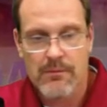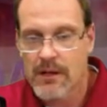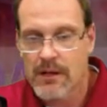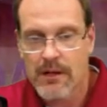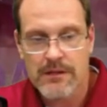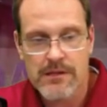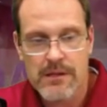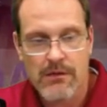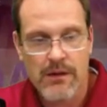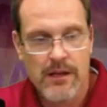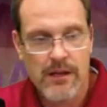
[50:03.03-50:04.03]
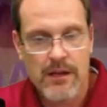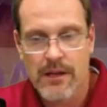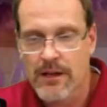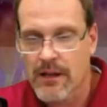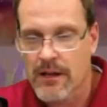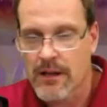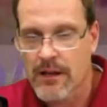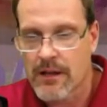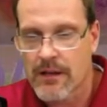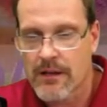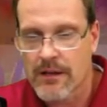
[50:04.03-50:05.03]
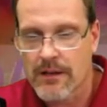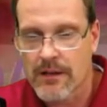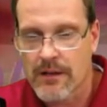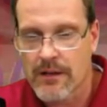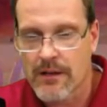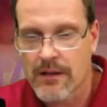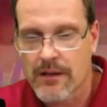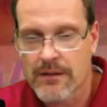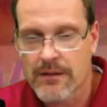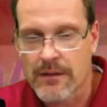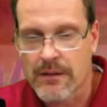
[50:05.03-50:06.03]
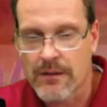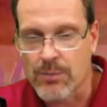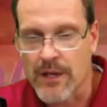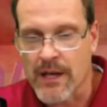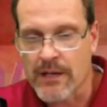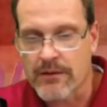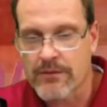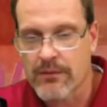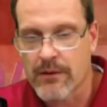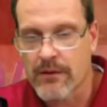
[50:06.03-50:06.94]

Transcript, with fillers: Uh, let's go ahead and uh, I think Beyond Tree.